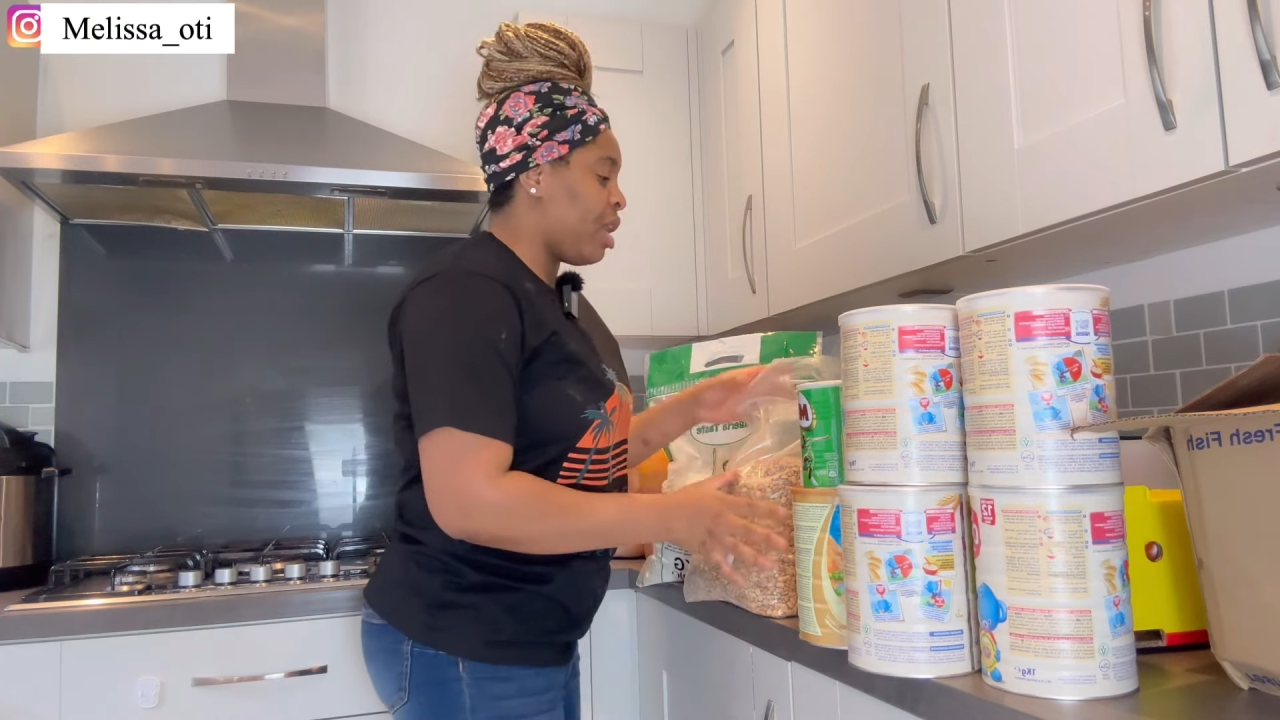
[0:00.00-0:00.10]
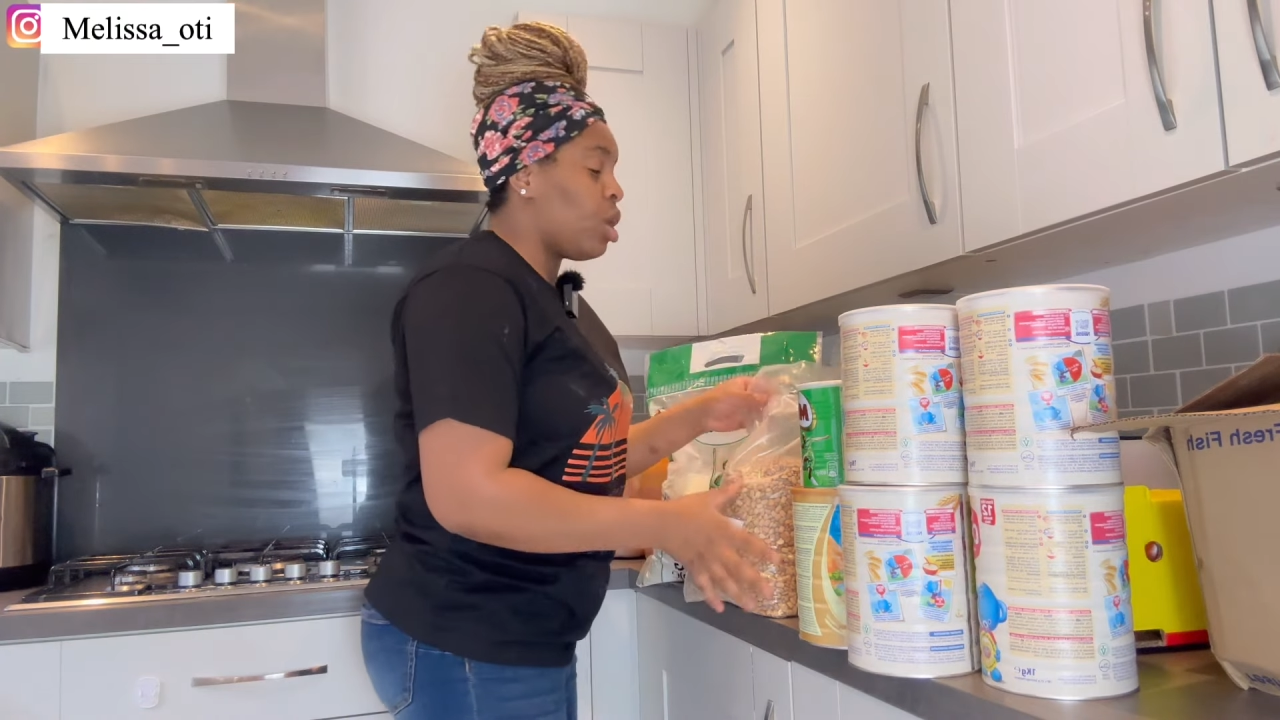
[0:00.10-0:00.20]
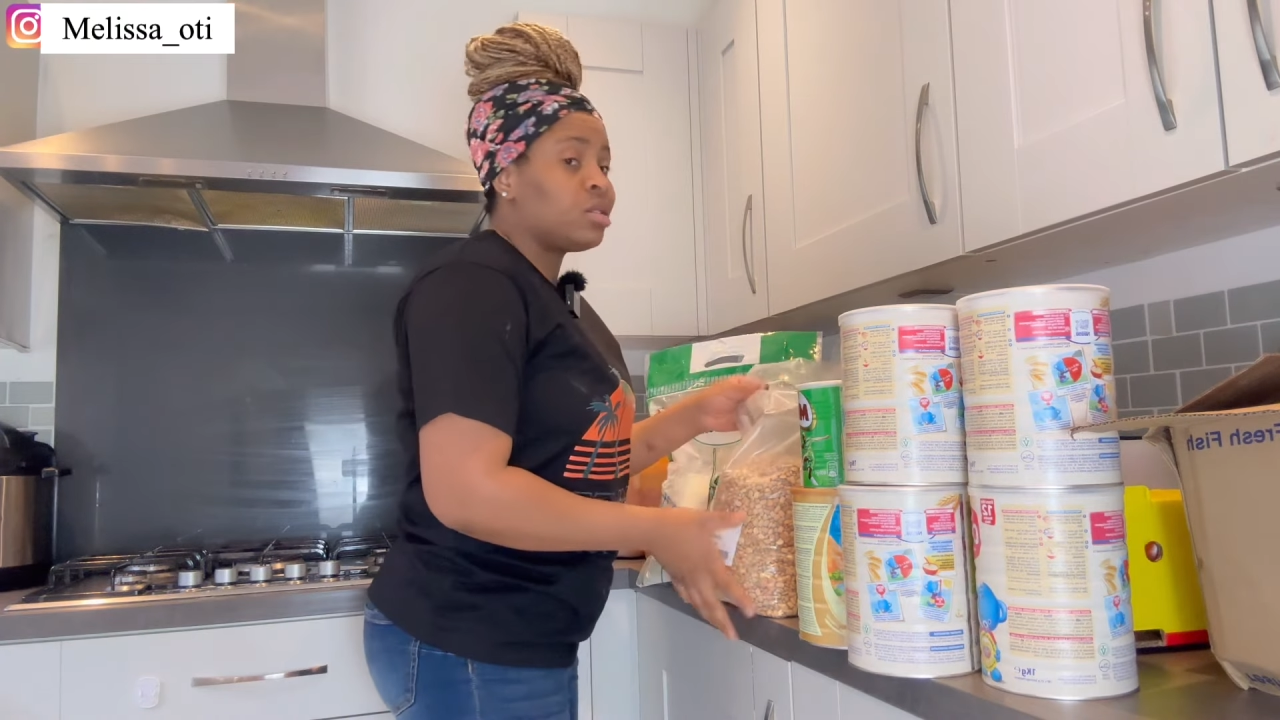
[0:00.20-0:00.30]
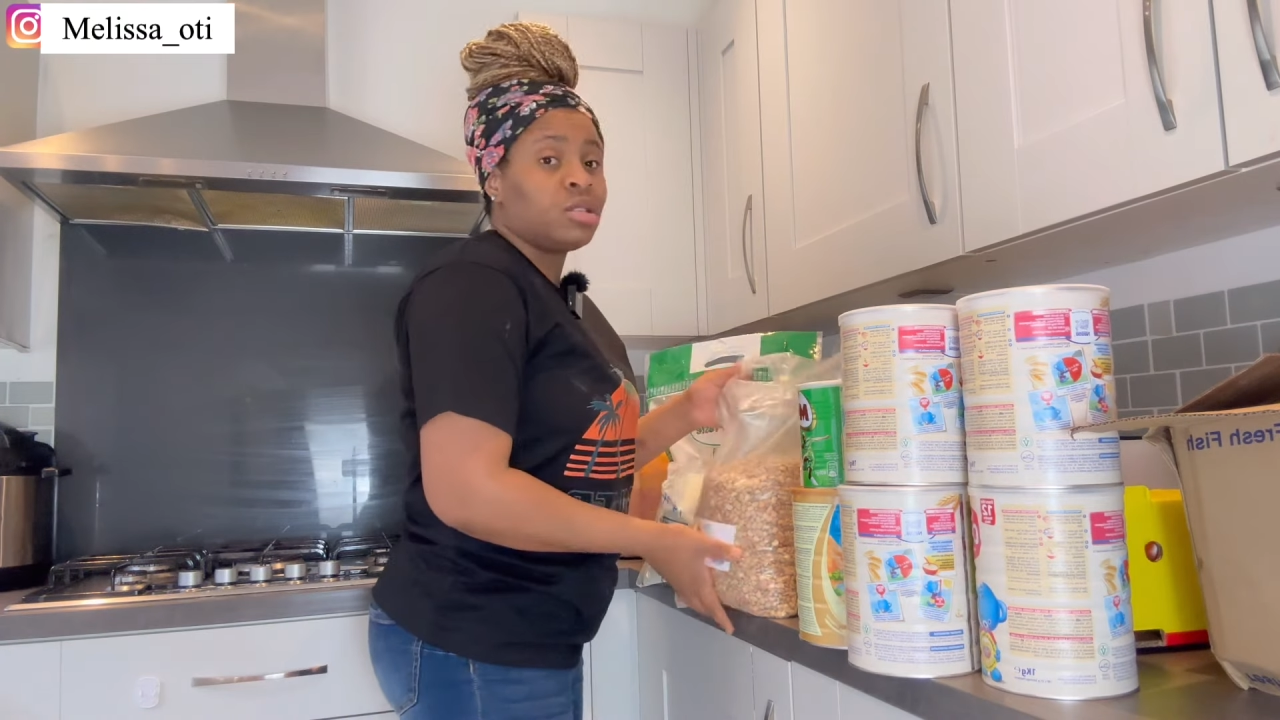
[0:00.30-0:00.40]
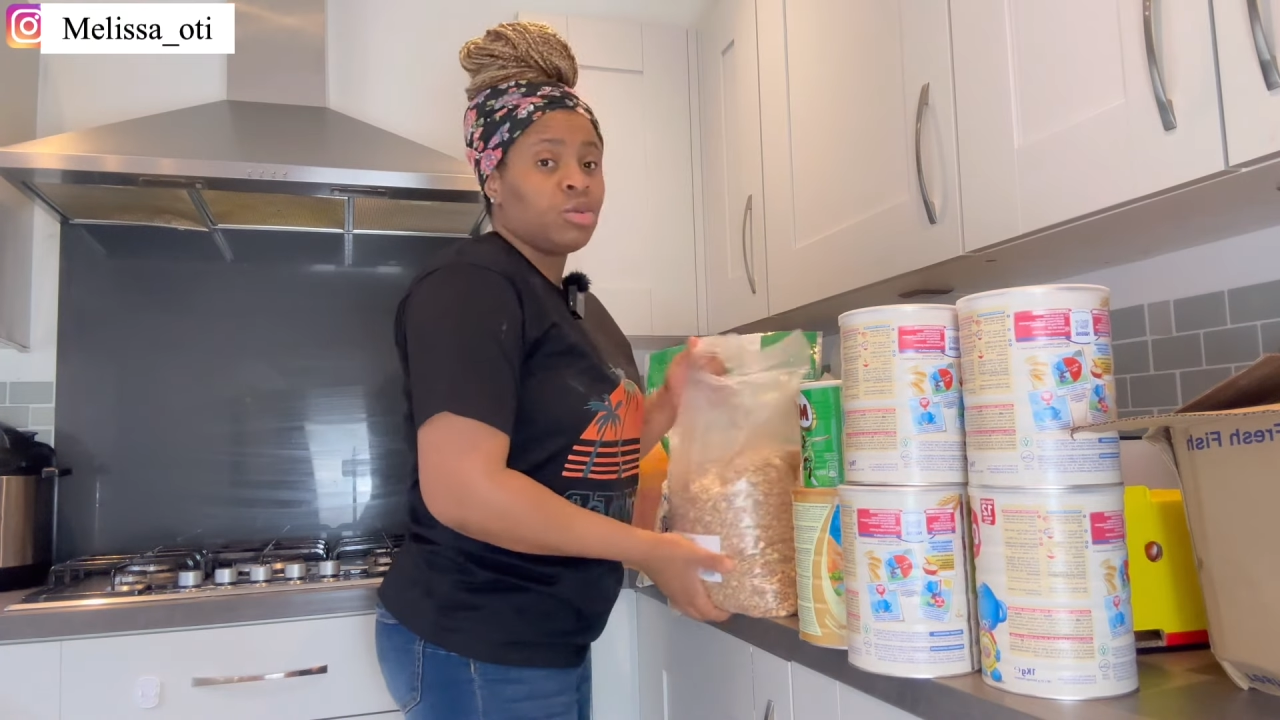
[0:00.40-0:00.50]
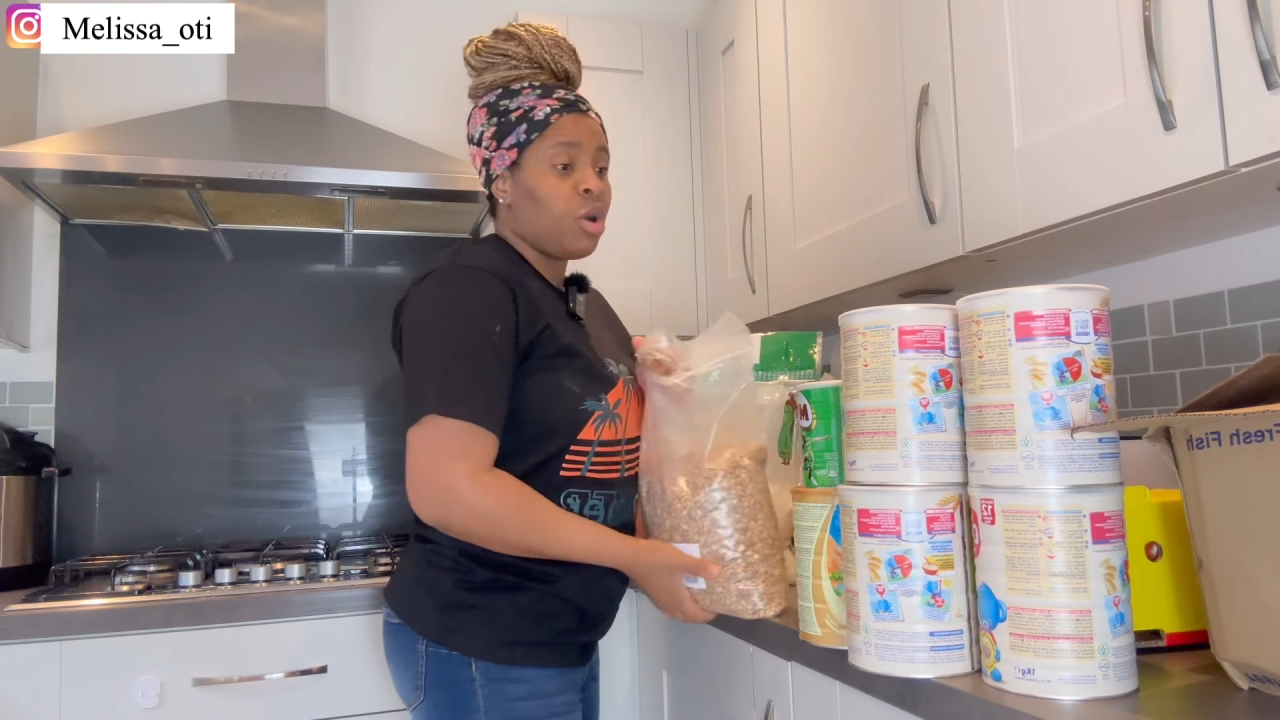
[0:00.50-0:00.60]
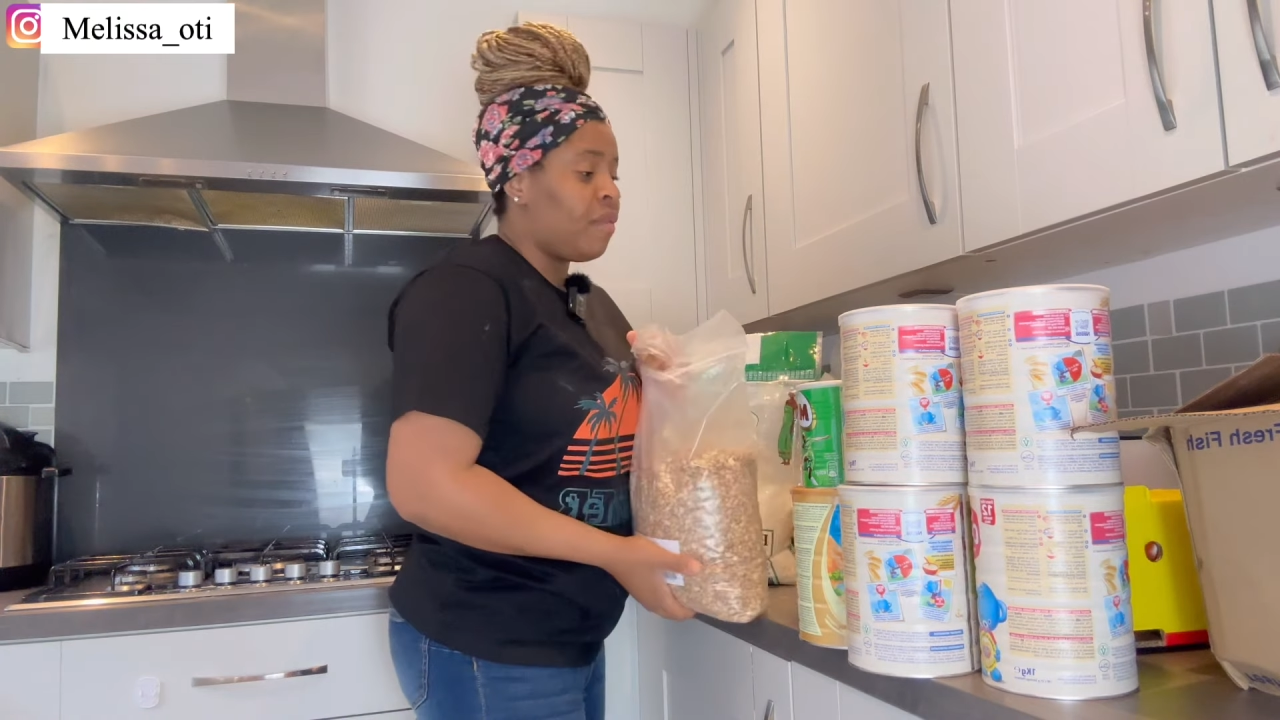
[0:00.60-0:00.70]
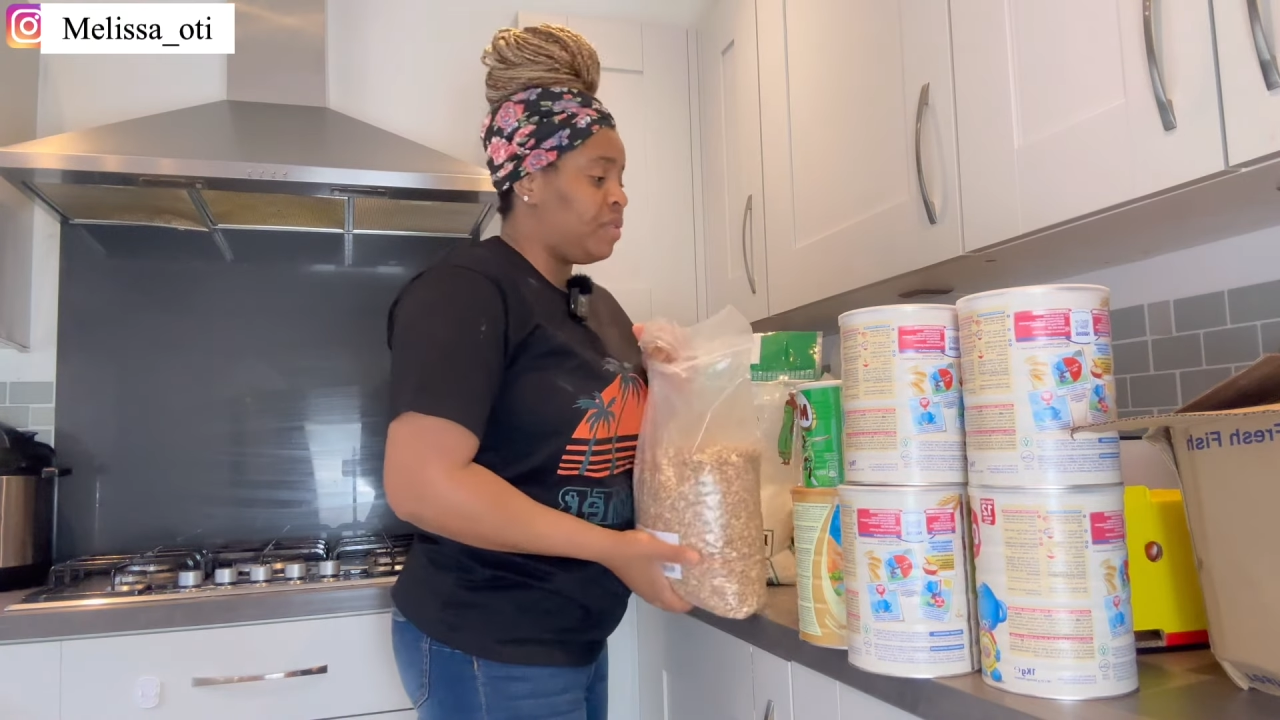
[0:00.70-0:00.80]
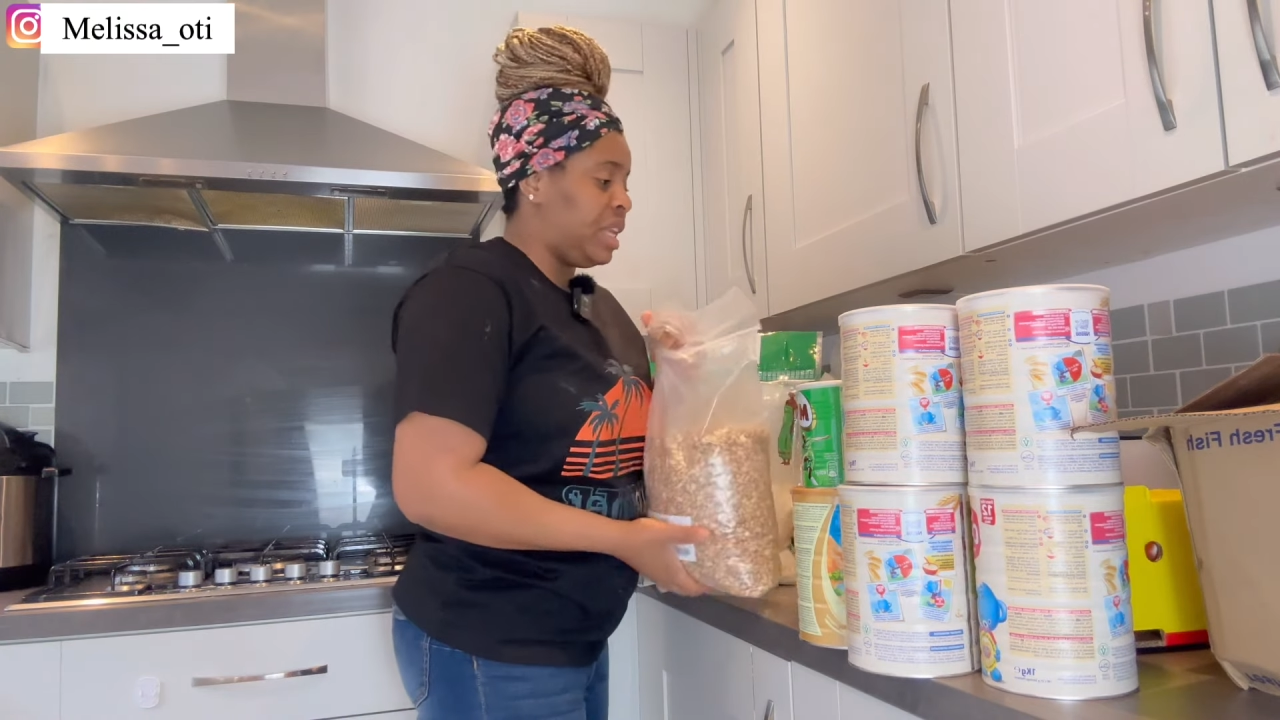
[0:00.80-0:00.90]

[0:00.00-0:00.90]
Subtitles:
got two of